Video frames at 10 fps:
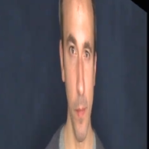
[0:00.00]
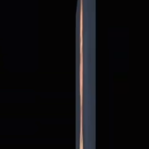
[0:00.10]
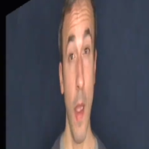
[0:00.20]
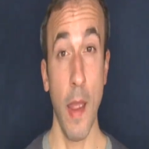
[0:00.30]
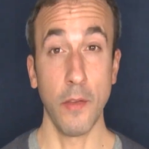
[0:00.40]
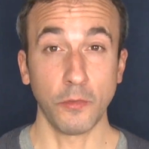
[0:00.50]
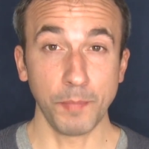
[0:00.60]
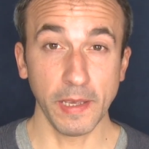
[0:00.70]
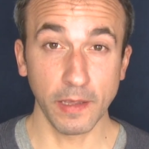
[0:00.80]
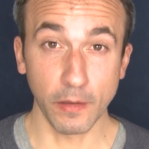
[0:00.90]
And
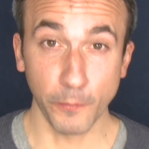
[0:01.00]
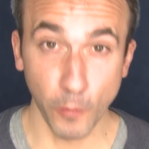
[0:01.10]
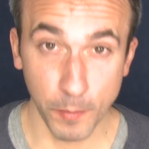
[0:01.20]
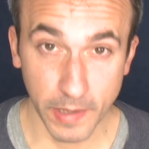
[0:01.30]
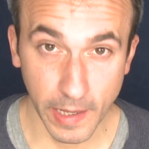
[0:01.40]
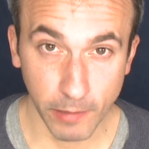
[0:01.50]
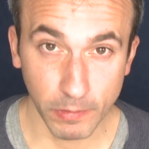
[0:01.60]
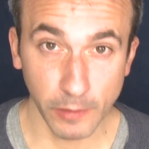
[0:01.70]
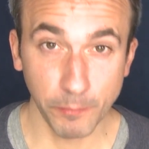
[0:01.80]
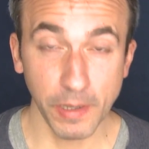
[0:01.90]
speaking of former Yankee
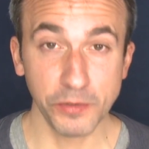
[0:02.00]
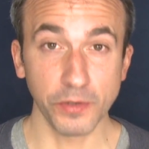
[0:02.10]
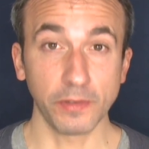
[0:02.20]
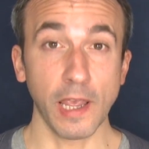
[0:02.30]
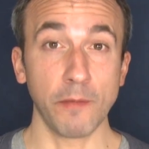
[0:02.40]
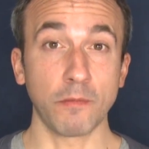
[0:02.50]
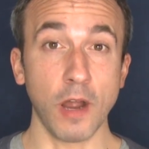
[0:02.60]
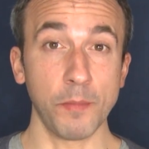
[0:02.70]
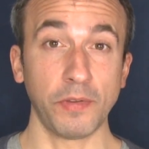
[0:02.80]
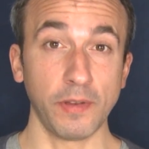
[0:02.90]
relief pitchers, David
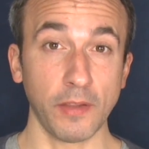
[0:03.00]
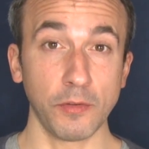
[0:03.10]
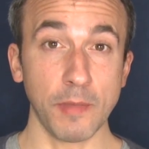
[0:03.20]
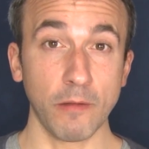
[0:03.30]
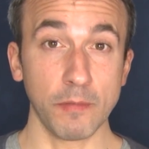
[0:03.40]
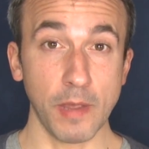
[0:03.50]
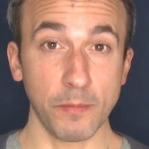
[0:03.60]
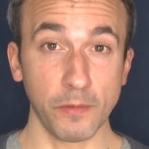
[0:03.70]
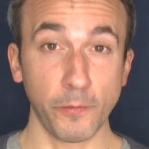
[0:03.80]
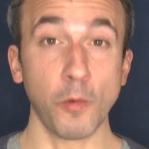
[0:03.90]
Robinson, as you might
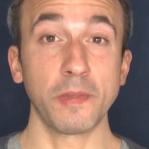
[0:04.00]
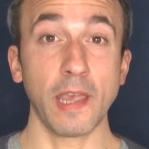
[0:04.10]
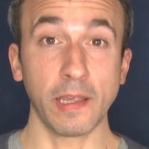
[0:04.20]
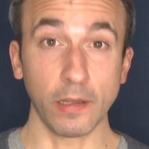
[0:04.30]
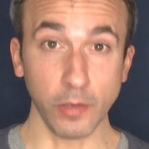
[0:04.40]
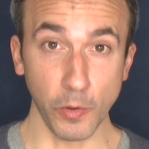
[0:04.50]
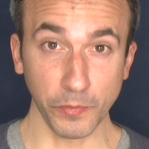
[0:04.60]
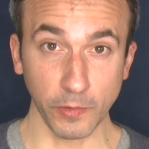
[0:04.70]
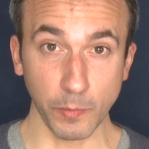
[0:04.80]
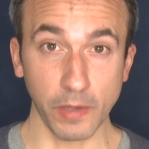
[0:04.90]
remember, former Yankee closer,
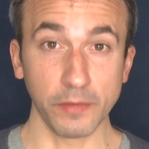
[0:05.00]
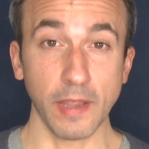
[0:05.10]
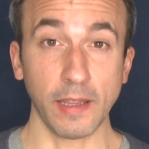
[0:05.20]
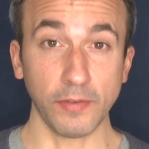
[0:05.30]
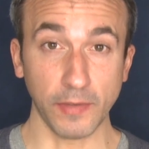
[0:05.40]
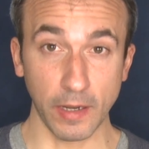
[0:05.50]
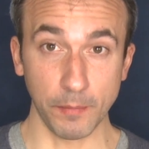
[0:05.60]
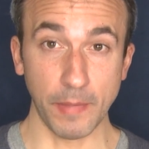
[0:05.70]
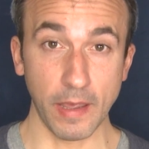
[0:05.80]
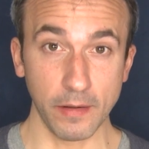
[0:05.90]
as well as Yankee setup
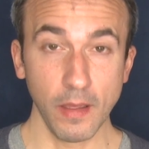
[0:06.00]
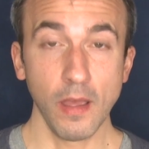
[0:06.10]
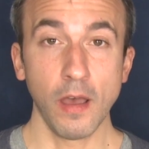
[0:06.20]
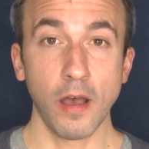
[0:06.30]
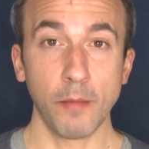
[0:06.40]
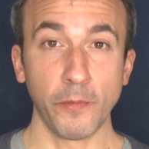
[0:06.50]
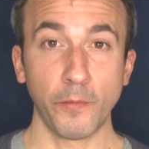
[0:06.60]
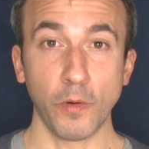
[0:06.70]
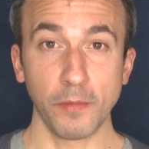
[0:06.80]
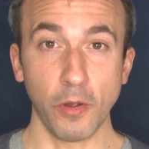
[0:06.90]
man
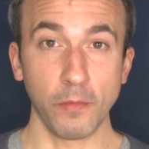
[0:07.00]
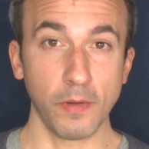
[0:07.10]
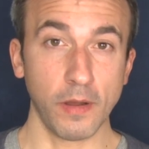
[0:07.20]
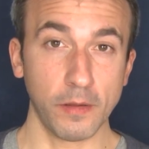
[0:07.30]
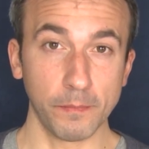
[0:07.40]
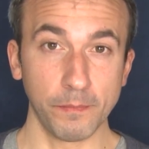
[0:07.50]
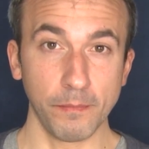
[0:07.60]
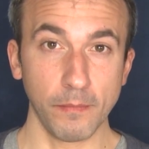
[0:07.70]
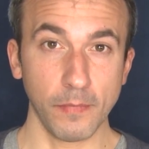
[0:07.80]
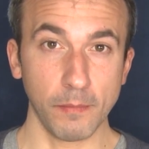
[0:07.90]
before
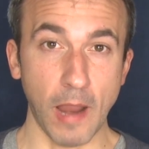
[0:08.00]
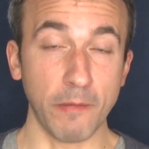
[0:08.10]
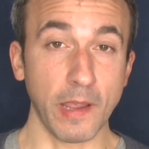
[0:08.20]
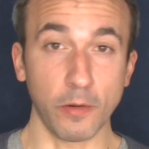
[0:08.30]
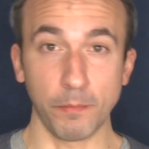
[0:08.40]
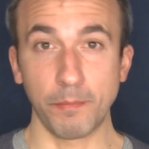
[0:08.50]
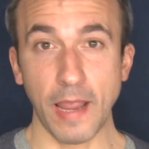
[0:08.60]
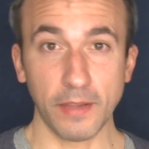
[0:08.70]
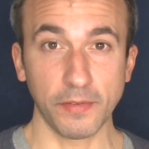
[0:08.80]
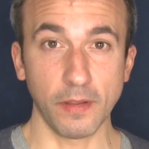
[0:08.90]
Mariano
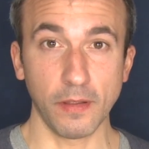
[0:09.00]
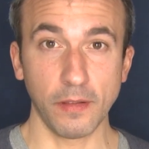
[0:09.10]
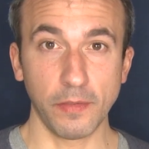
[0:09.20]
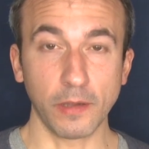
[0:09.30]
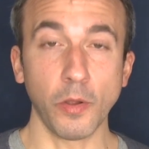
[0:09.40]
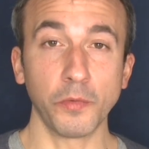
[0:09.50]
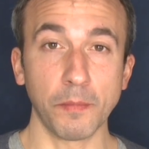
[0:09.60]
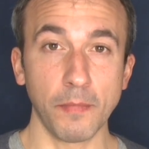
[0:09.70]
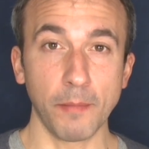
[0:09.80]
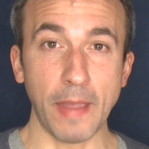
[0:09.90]
passed the closer
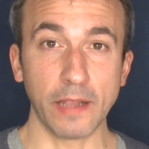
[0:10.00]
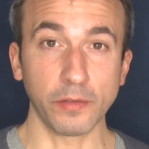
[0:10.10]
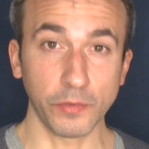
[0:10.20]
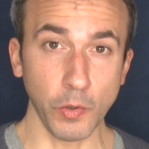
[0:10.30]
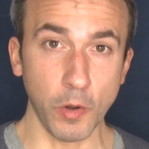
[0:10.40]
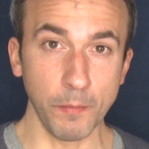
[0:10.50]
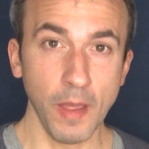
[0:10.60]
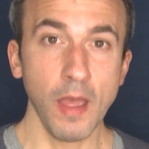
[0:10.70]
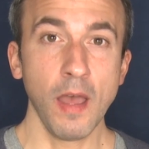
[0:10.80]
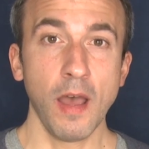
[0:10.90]
mantle to him.
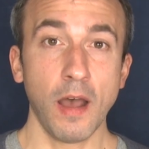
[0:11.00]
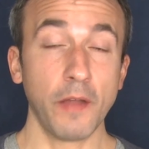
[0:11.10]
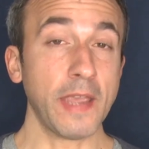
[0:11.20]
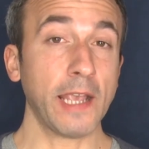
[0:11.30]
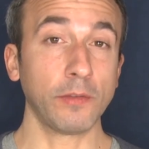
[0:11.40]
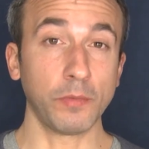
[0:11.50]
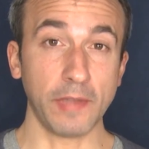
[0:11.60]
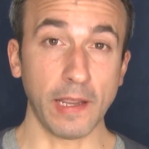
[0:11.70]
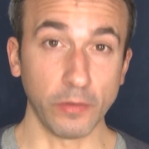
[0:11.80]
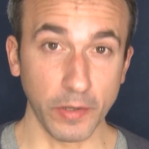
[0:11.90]
The Yankees will
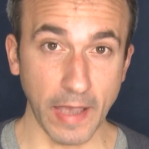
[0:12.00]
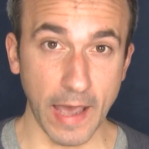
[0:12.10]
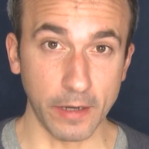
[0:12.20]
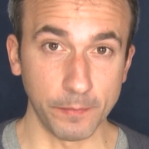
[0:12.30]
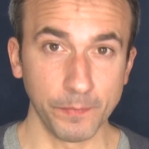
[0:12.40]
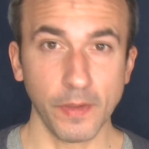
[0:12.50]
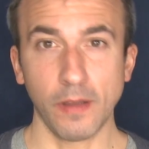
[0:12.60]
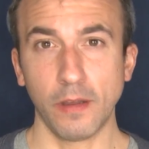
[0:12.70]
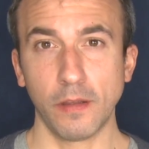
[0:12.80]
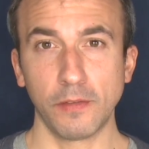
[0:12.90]
take a look at him.
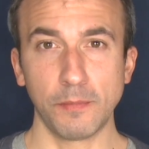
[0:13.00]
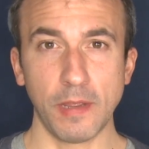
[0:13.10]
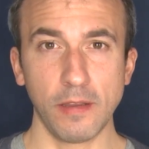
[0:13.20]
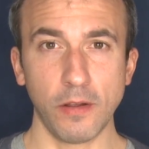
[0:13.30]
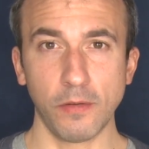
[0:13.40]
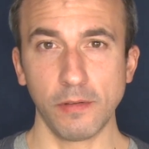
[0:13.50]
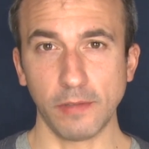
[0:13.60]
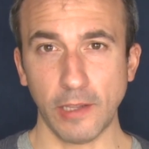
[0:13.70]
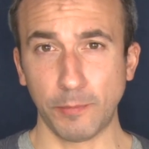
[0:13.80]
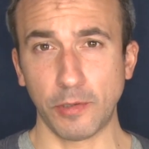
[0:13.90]
As you may know, he
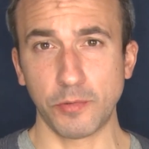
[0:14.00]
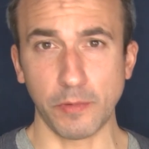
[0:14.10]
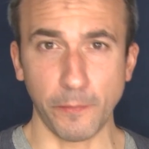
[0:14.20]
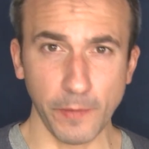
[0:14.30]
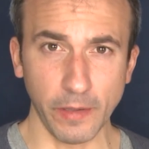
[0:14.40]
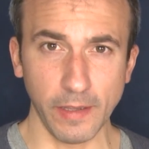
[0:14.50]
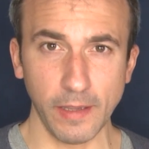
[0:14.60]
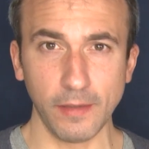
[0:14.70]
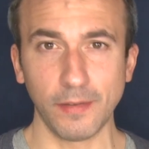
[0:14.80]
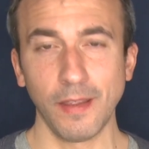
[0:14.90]
last pitched with the
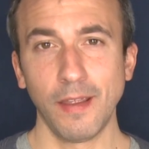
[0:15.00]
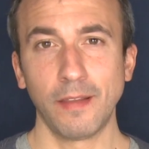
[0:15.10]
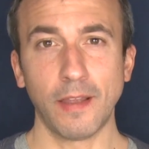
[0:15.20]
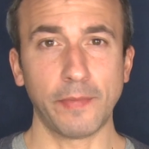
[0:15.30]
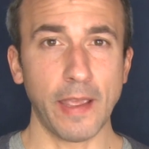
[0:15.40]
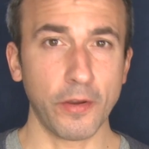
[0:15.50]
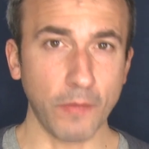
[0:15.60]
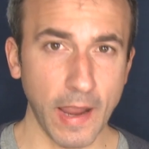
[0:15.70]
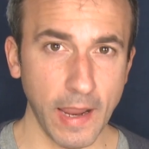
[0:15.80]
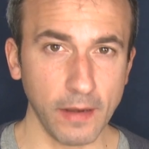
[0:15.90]
Phillies, not that
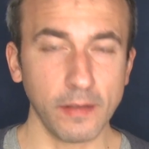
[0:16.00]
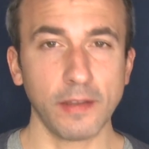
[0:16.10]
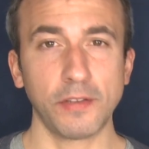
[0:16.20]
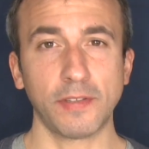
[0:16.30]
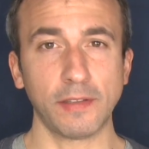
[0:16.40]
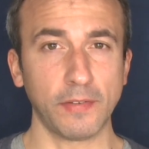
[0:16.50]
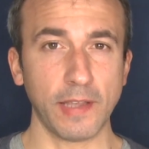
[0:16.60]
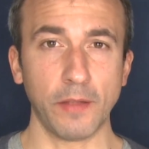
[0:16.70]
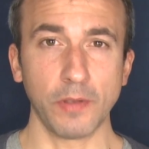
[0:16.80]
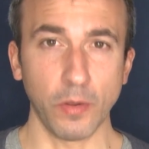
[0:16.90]
great. They sent the
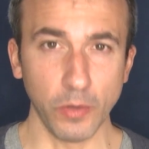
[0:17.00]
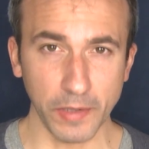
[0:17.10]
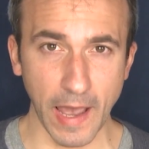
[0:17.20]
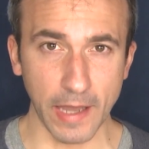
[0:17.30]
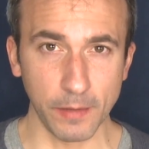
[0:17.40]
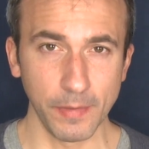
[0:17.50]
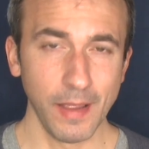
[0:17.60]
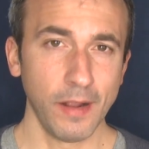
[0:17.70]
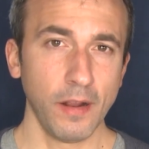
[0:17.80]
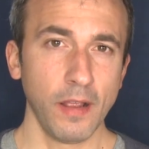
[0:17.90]
scout to go look at him.
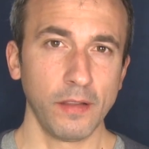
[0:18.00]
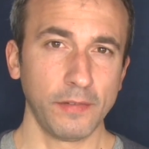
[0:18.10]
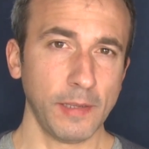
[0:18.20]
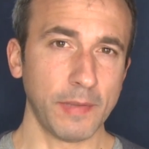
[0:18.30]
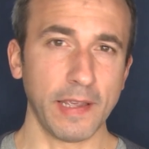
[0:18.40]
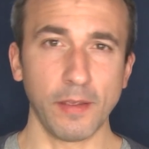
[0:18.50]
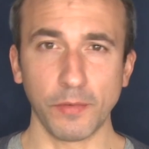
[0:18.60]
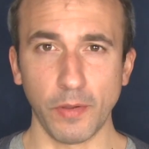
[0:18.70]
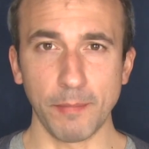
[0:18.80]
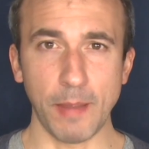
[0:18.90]
Seemed like he was
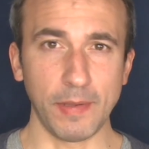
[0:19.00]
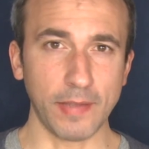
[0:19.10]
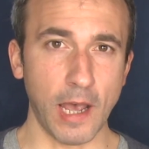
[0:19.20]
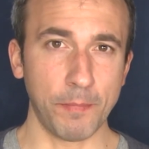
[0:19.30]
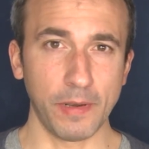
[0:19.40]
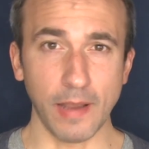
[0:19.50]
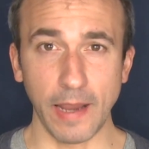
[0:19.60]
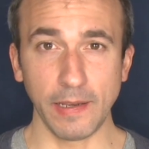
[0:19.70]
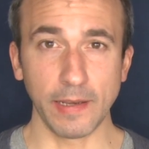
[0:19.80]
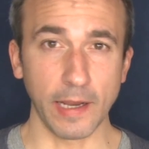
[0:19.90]
only maybe topping
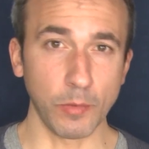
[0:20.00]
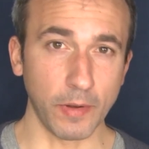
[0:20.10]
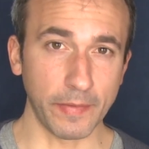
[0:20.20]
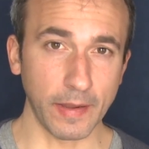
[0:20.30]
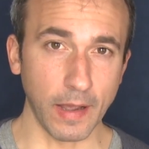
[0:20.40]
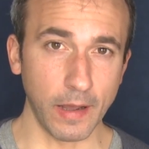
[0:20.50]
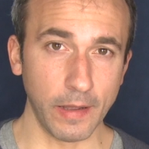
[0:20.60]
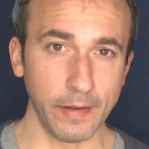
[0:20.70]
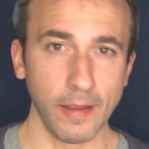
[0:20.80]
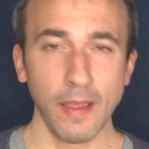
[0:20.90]
90, 91 at the
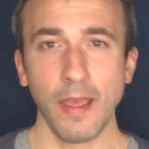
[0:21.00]
gun.